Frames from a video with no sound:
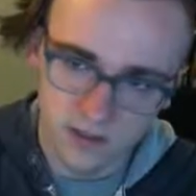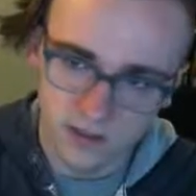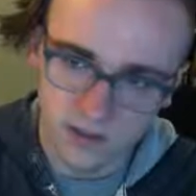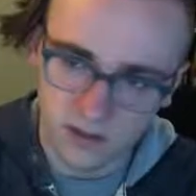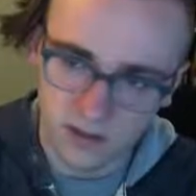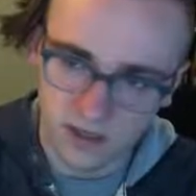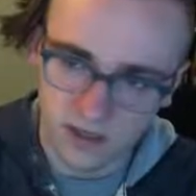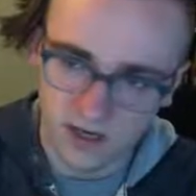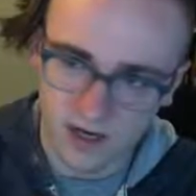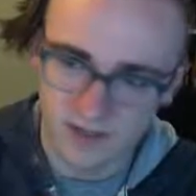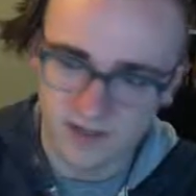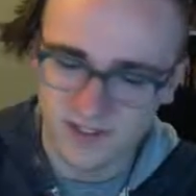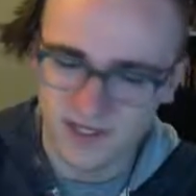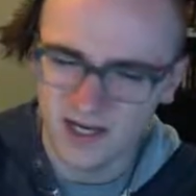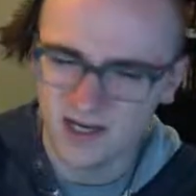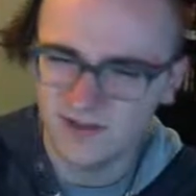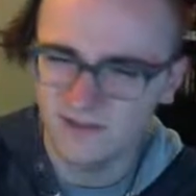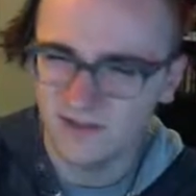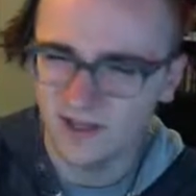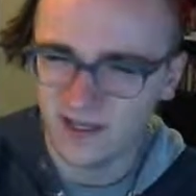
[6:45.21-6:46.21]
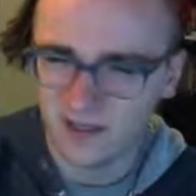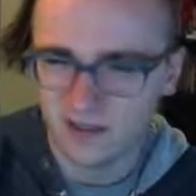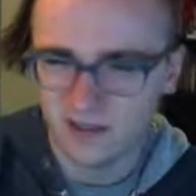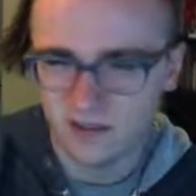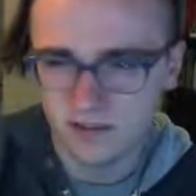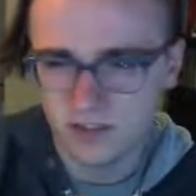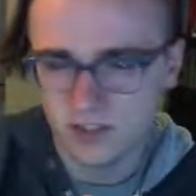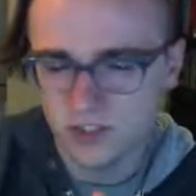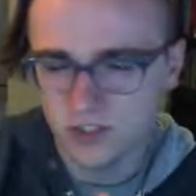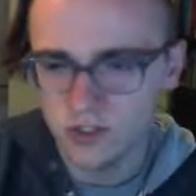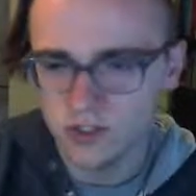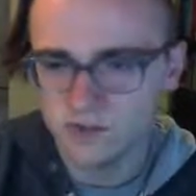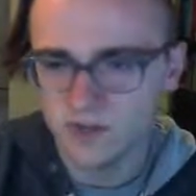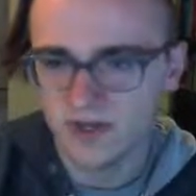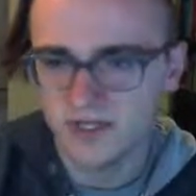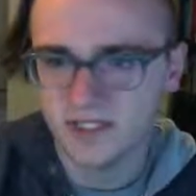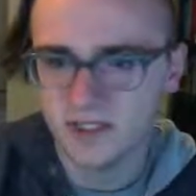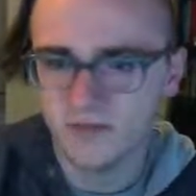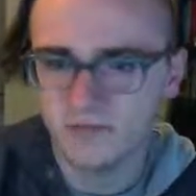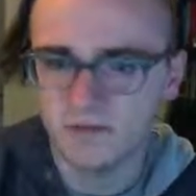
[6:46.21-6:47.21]
I was kind of like shooting
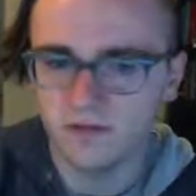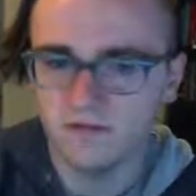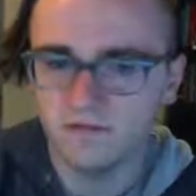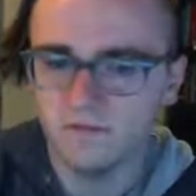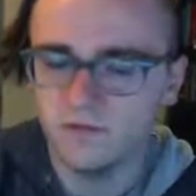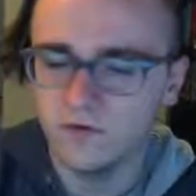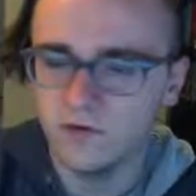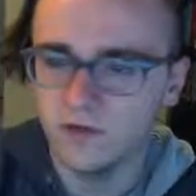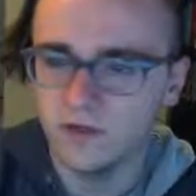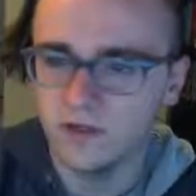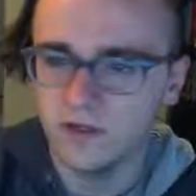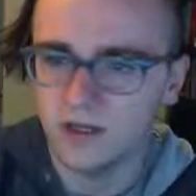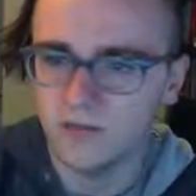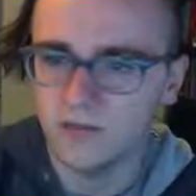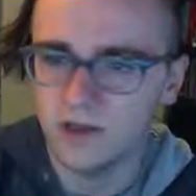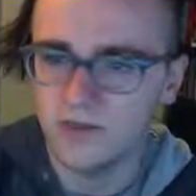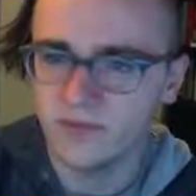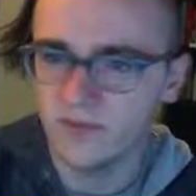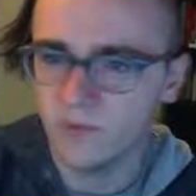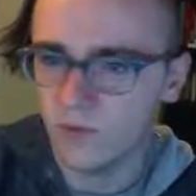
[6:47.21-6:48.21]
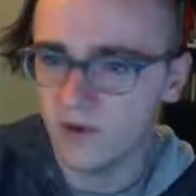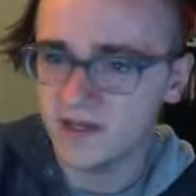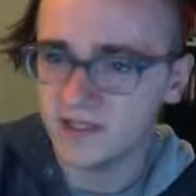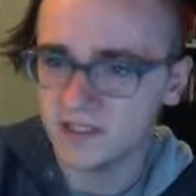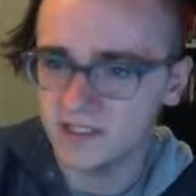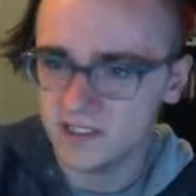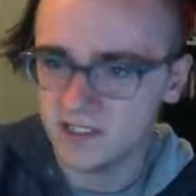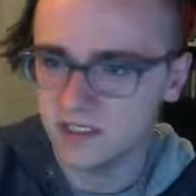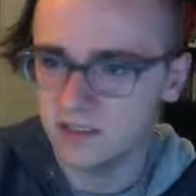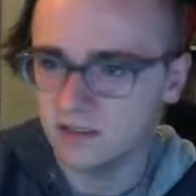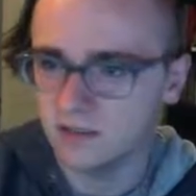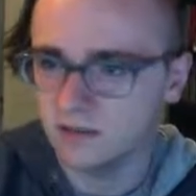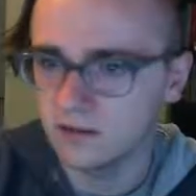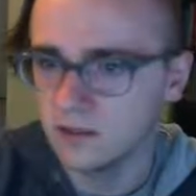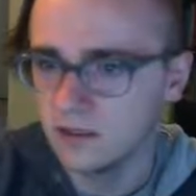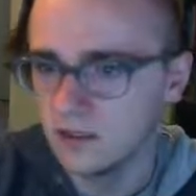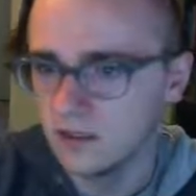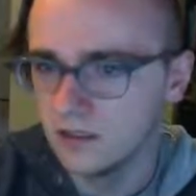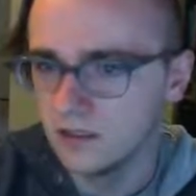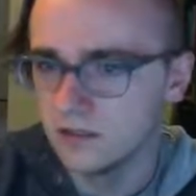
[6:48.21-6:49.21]
myself in the foot and maybe wasting
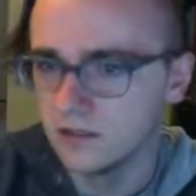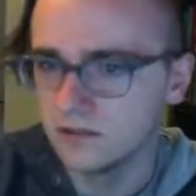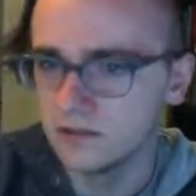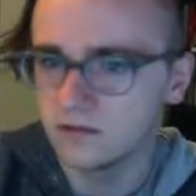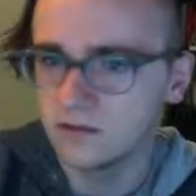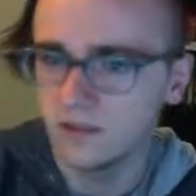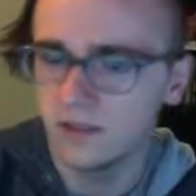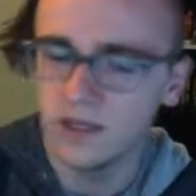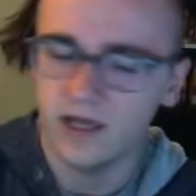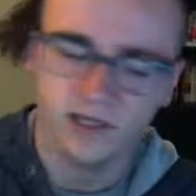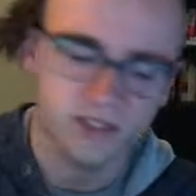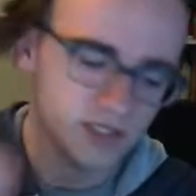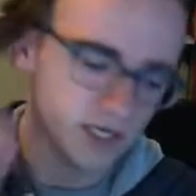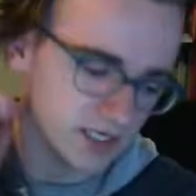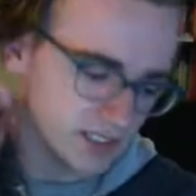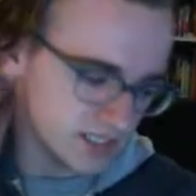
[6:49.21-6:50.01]
the Lotcheck